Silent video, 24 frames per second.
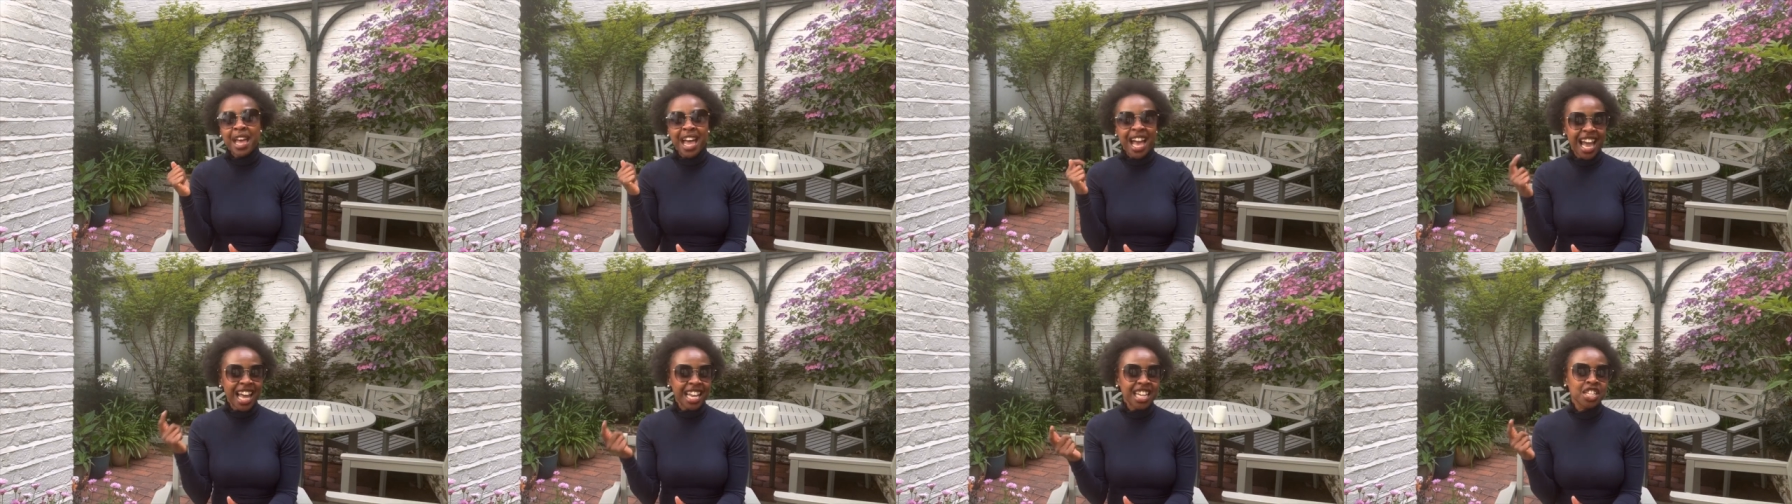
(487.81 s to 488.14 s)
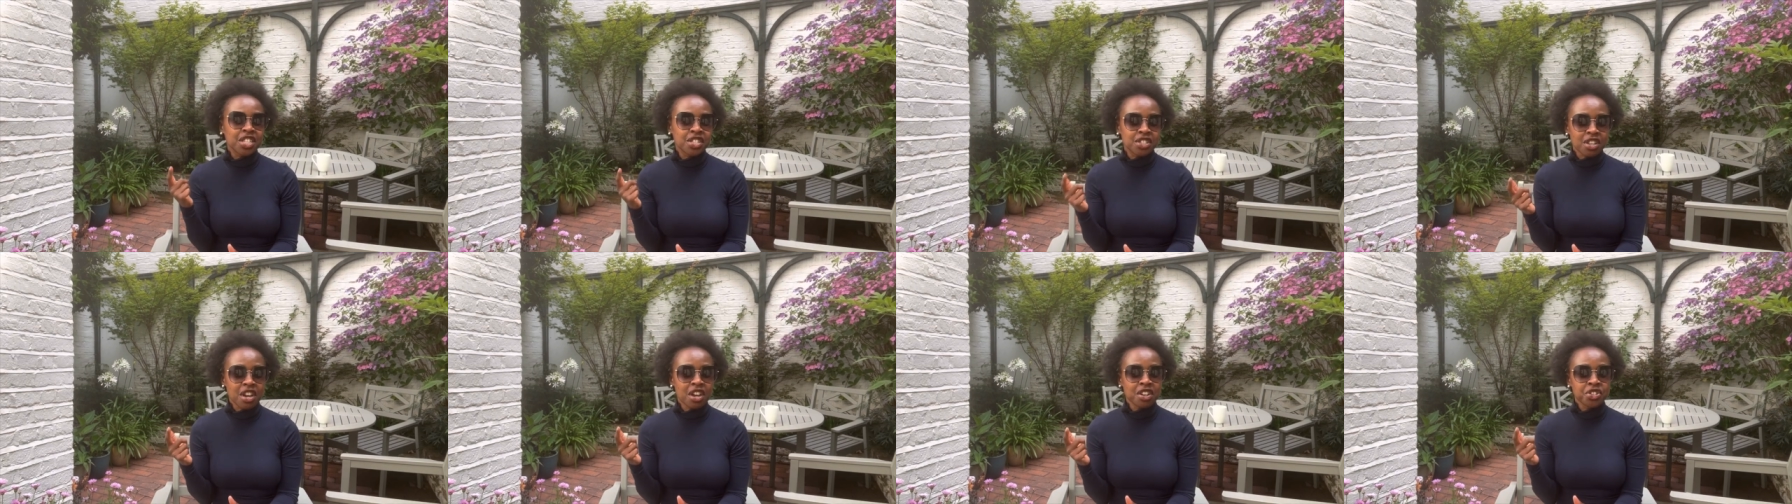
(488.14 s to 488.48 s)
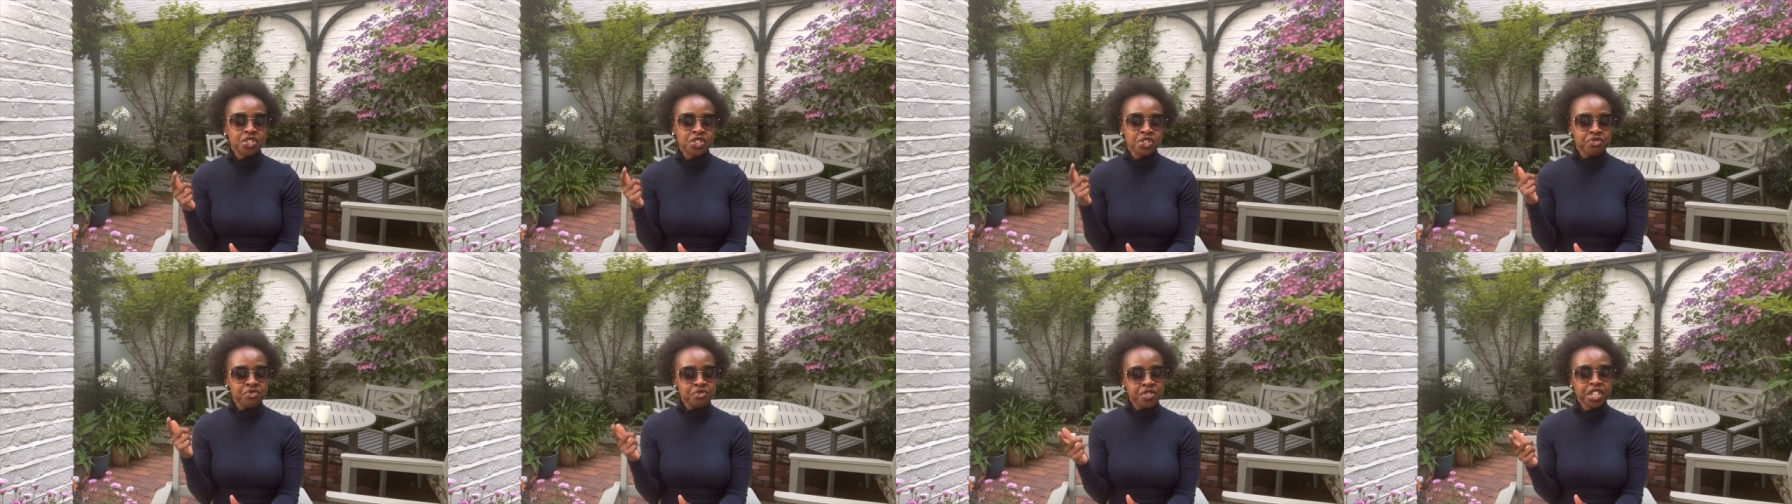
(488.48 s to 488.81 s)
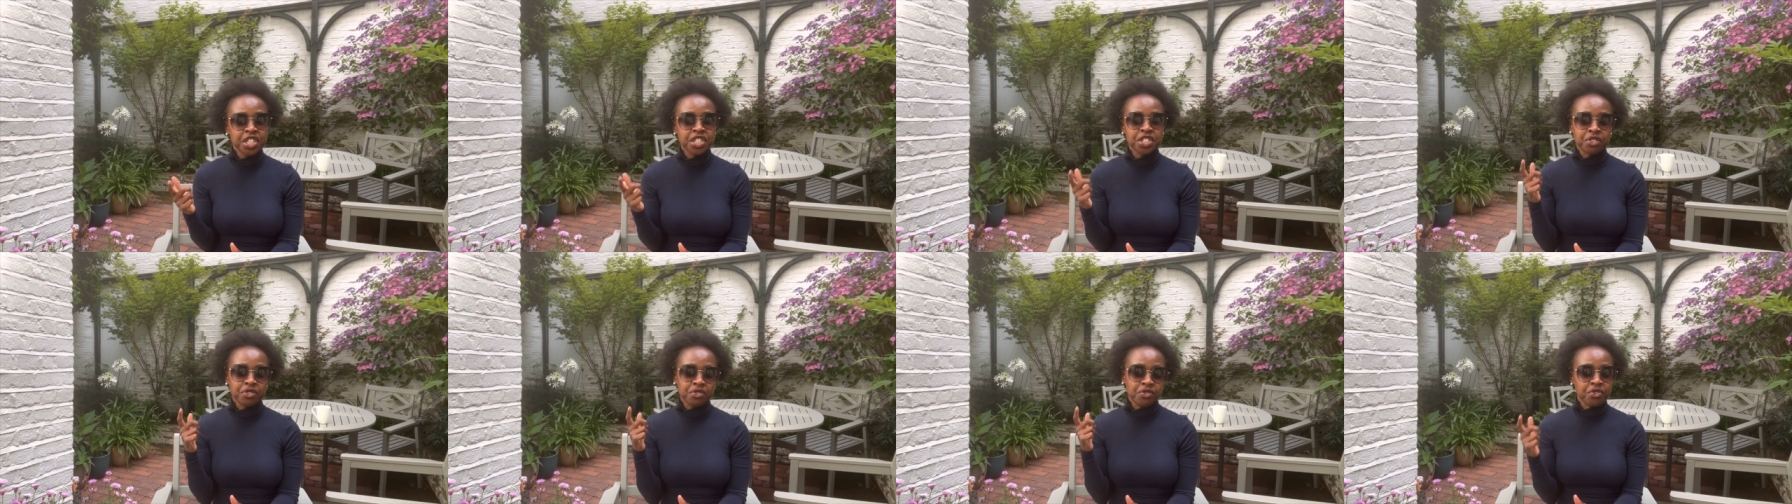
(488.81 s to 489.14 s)
alessandra
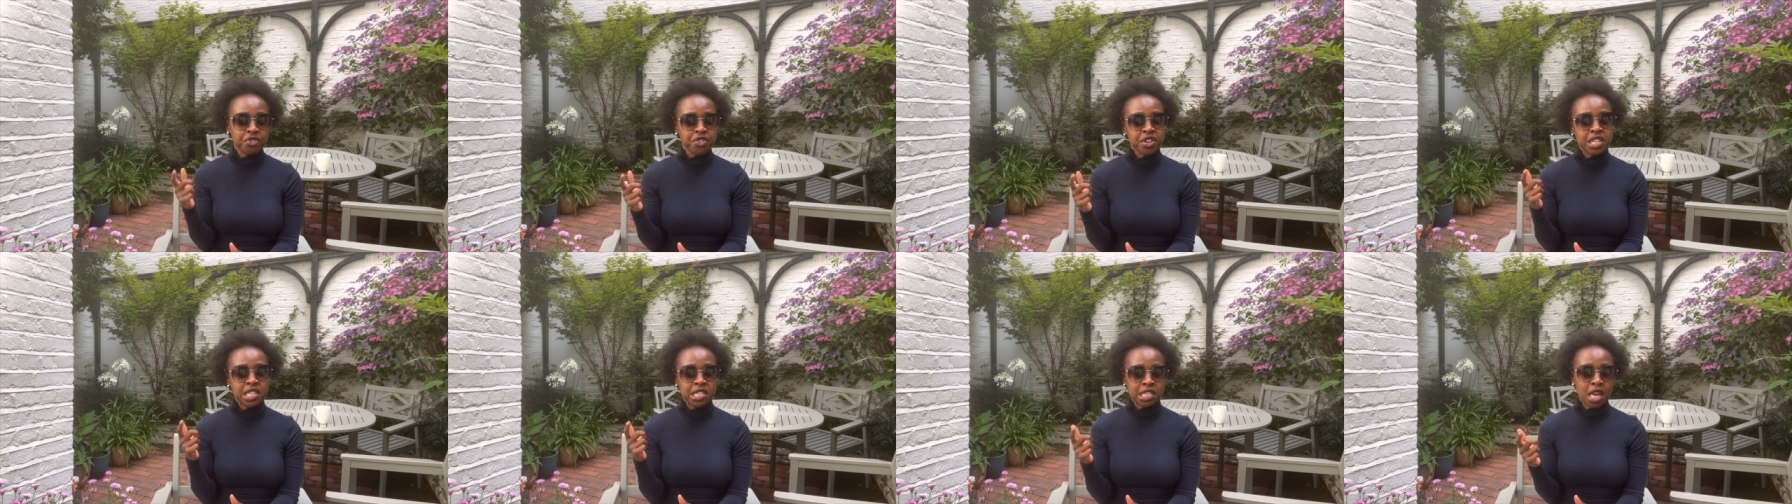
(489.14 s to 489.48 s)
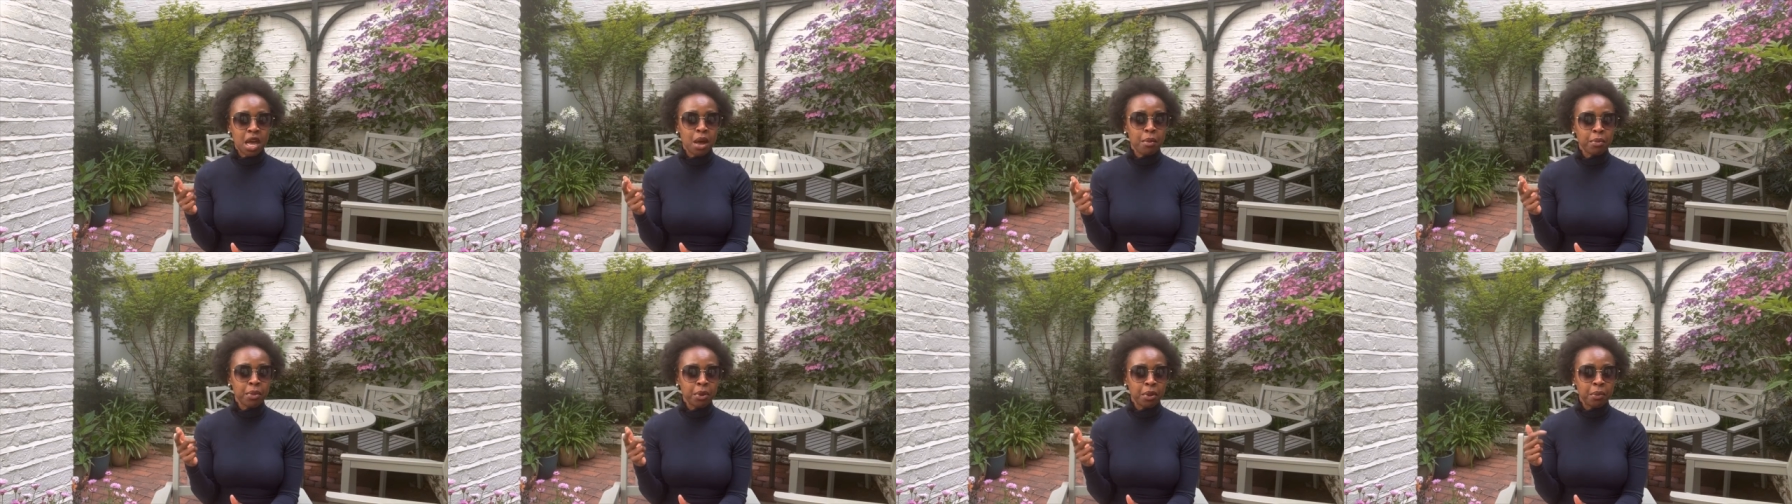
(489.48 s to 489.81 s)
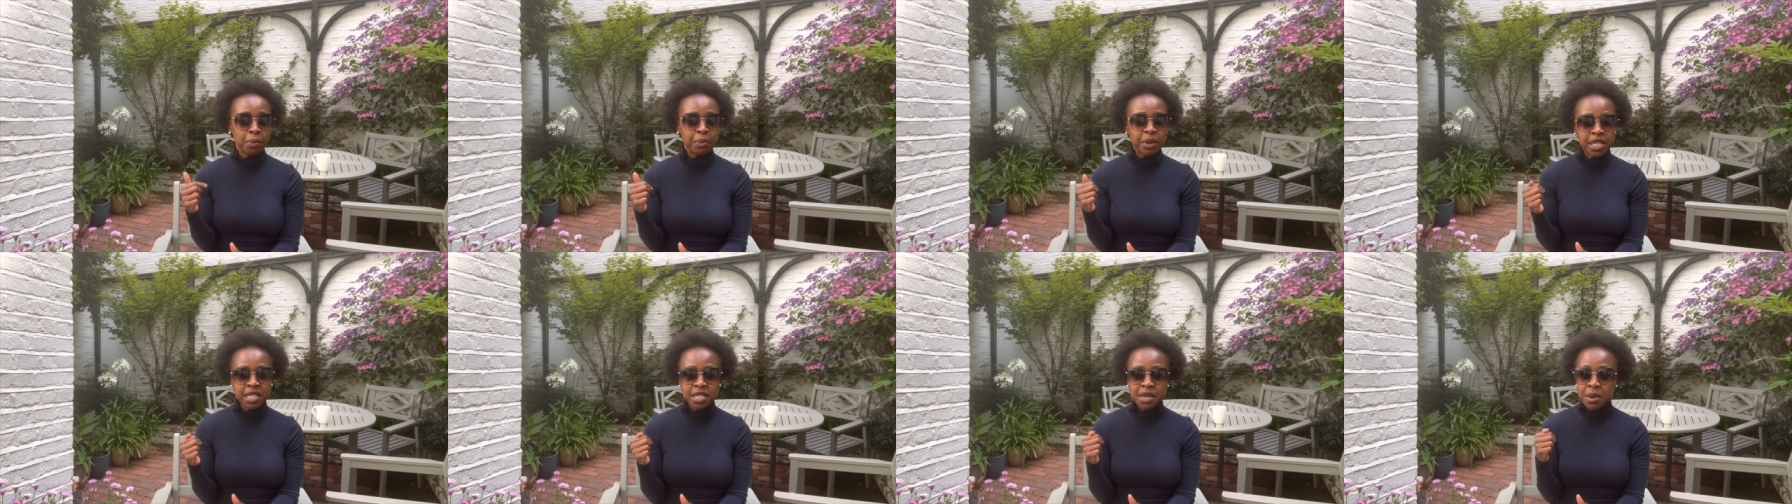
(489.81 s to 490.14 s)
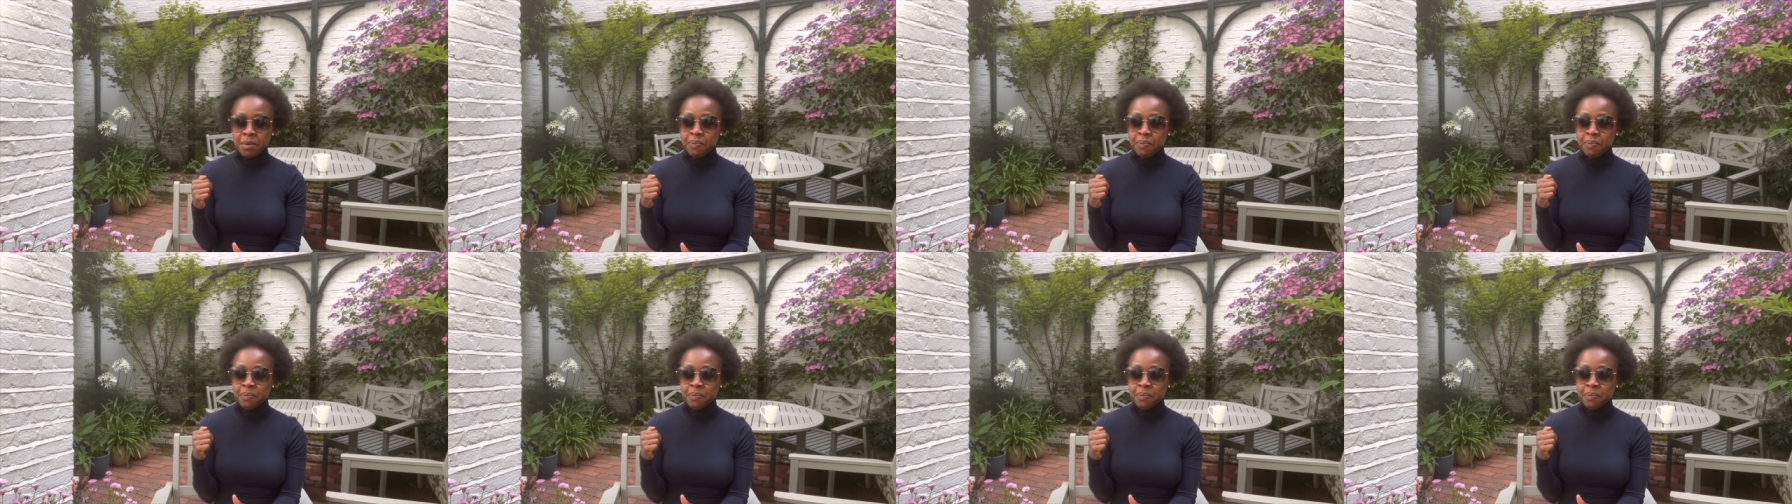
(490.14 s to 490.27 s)
rich for example but